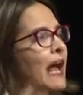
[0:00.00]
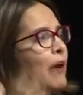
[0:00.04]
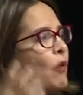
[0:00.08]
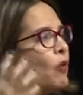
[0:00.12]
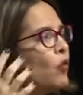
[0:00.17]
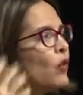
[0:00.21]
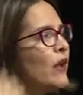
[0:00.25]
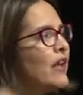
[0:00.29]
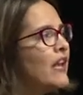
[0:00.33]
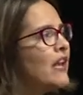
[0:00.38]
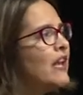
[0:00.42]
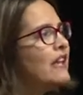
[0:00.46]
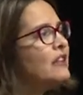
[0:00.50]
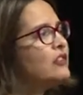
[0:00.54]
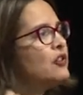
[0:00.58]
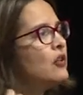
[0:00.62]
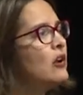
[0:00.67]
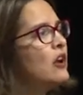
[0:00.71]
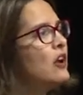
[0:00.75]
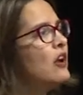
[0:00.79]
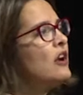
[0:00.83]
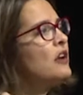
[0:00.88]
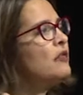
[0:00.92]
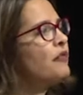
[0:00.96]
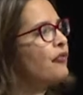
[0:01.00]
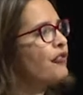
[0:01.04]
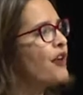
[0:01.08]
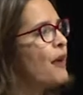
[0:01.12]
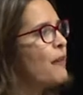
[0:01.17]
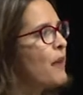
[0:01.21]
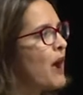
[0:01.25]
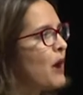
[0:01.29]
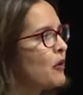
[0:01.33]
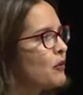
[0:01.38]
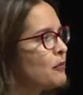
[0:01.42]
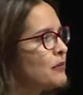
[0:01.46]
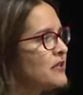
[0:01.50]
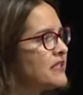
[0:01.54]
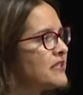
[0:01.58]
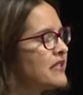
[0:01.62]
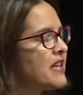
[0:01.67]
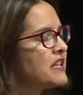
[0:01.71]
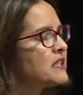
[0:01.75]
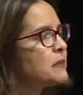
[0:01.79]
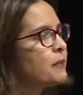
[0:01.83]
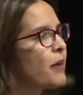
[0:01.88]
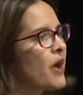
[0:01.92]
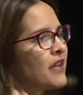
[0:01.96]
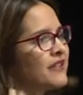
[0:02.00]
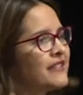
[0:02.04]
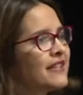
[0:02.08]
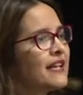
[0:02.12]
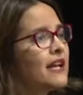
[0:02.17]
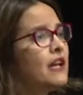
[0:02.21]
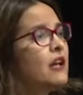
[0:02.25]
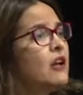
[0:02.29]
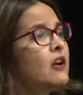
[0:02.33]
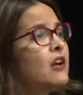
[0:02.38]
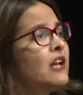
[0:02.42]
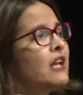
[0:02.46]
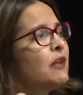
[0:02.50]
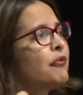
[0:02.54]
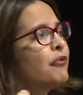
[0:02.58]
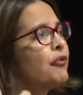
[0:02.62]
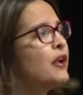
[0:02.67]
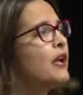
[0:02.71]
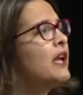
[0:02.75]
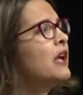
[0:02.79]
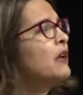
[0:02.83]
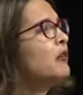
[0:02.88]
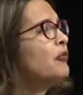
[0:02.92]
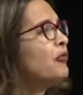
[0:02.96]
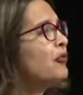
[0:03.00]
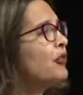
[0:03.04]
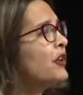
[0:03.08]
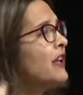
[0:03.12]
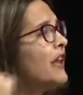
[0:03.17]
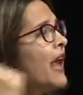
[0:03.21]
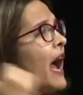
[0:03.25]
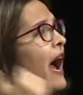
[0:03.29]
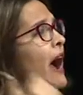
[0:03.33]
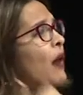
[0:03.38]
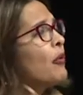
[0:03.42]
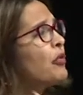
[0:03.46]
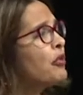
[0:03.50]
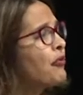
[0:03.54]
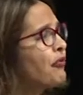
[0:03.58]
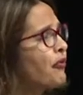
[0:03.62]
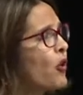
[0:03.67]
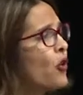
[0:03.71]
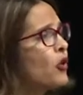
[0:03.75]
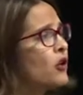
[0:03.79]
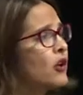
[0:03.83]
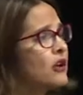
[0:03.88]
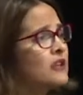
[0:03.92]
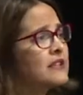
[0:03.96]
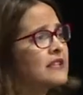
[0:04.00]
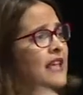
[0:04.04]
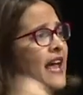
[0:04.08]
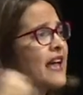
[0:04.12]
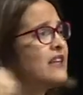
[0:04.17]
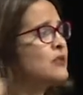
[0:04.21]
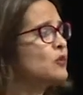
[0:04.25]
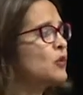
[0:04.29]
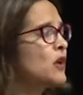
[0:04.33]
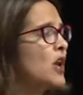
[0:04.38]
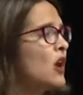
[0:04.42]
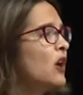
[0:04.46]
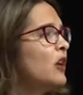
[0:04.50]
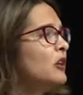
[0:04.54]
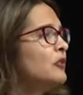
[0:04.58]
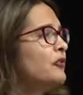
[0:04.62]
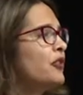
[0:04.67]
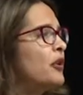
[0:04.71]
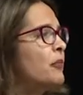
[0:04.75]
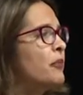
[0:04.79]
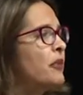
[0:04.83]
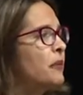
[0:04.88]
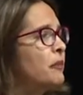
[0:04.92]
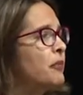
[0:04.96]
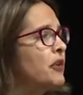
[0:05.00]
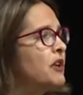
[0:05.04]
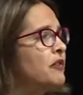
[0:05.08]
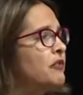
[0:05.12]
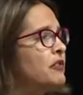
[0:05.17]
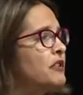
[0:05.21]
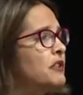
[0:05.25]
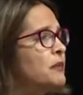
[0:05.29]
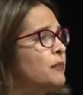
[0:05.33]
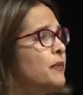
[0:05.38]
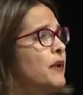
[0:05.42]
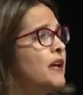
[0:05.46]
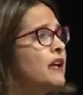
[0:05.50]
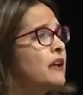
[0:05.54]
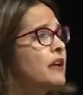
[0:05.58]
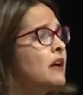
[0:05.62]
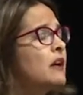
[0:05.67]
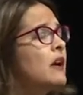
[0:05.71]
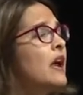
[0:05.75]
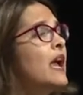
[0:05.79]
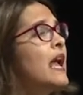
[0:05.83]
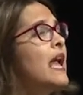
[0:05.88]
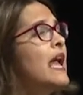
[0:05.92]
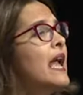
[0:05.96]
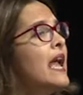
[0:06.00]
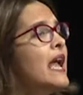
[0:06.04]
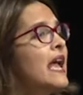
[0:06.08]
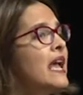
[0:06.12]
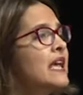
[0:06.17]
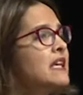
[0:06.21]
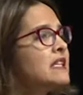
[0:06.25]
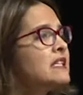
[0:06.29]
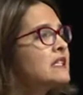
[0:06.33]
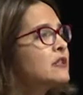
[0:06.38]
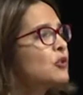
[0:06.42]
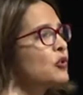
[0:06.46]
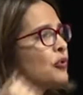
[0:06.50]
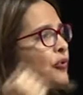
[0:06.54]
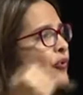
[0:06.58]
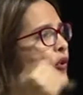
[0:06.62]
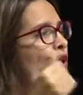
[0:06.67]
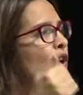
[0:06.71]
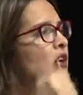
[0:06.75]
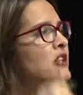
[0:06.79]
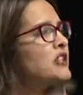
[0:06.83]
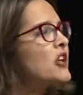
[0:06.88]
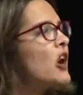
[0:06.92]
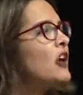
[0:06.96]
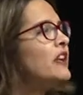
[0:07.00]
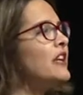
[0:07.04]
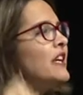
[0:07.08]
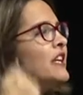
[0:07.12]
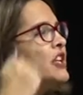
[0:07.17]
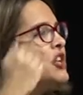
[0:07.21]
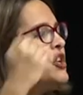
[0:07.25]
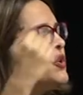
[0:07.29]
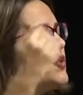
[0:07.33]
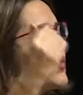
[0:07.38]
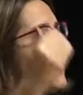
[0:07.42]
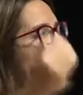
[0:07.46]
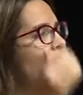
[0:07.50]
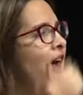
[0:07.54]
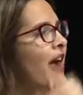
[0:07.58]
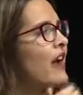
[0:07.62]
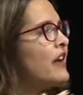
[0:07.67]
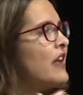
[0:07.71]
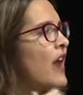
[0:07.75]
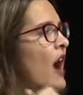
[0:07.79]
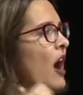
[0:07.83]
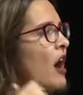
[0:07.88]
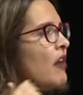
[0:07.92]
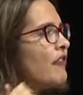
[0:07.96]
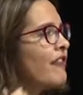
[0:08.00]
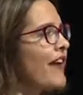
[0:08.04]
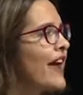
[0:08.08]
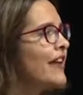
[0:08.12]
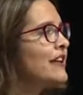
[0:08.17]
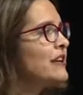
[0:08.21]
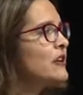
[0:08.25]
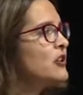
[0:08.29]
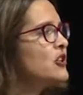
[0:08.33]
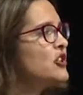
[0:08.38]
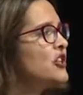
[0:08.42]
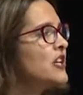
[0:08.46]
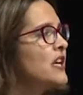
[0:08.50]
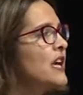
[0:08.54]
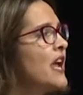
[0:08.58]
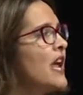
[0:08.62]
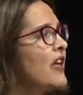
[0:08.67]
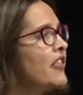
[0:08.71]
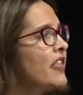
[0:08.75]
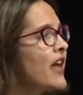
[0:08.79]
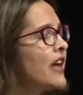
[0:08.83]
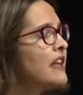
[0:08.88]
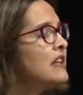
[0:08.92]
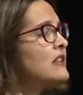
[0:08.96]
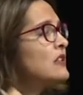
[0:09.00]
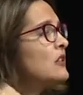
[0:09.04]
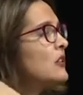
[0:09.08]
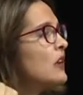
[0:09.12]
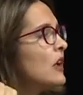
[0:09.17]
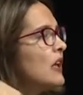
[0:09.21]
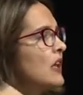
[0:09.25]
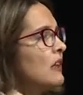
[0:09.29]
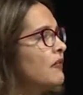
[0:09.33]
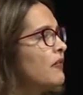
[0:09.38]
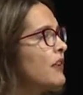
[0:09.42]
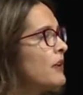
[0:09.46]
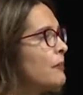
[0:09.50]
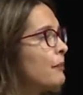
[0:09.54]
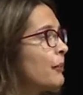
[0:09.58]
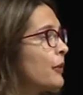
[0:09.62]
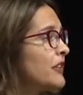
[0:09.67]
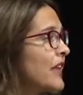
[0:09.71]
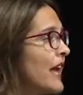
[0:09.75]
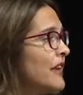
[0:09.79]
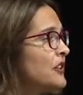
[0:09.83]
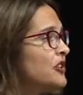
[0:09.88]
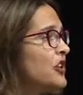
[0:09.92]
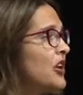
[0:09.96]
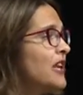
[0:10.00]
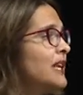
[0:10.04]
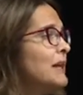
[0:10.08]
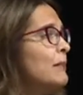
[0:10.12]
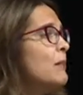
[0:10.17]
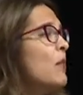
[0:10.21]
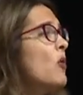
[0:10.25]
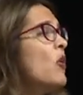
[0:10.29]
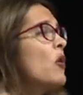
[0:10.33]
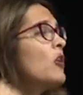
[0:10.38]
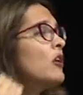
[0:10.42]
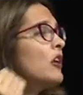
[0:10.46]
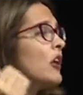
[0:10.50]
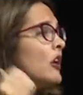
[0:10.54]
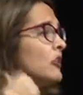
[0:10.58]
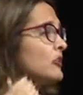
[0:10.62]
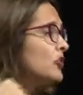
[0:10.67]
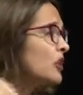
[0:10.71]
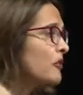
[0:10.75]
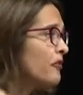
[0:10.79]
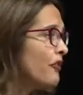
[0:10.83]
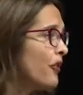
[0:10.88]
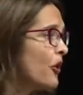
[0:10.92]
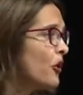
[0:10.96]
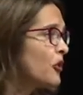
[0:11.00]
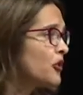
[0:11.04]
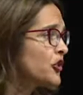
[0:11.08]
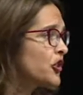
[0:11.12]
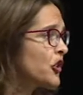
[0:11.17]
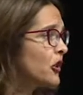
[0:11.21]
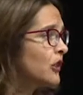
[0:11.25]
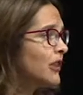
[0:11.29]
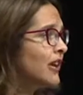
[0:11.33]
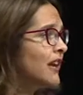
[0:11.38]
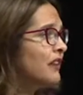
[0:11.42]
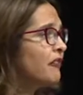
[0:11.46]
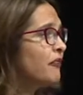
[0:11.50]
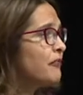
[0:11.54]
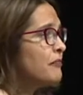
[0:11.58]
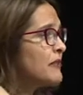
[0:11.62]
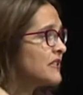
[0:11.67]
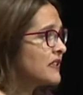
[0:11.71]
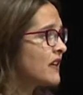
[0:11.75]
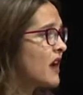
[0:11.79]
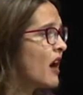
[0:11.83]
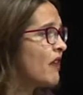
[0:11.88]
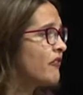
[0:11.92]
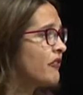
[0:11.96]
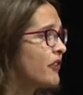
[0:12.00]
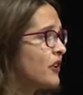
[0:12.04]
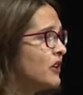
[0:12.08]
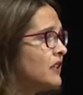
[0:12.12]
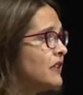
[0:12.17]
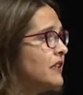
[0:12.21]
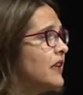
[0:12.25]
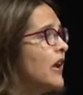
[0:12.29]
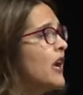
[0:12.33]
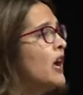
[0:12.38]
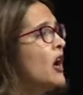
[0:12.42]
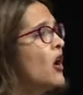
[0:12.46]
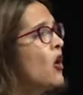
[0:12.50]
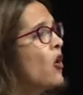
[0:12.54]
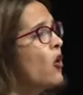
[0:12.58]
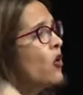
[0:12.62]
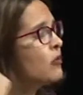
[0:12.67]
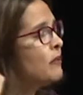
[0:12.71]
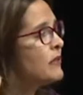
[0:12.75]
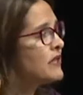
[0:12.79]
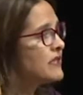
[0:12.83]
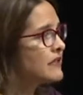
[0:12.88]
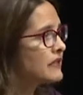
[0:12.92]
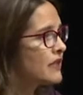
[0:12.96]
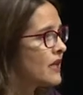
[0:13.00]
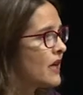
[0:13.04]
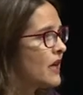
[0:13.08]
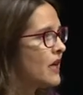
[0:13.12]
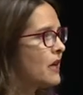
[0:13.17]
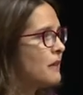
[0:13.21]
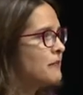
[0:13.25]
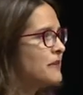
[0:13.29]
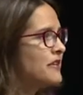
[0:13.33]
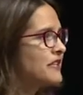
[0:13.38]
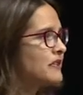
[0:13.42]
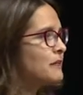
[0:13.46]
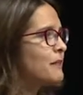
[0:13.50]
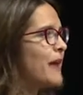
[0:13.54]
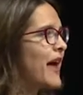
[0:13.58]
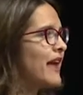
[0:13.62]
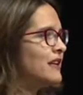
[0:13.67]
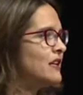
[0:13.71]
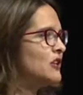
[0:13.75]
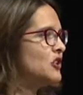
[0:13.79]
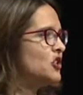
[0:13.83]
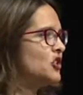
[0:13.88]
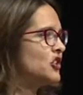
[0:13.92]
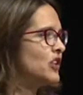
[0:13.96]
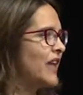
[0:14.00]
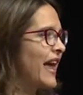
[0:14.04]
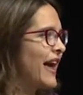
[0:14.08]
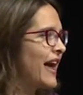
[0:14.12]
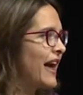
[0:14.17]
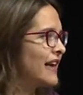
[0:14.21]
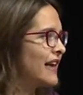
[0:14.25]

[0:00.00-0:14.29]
we need to learn from our mistakes, particularly if we now, the focus, as we heard from the previous speaker, is to focus on a new area of energy that is even potentially more controversial if misgoverned or mismanaged,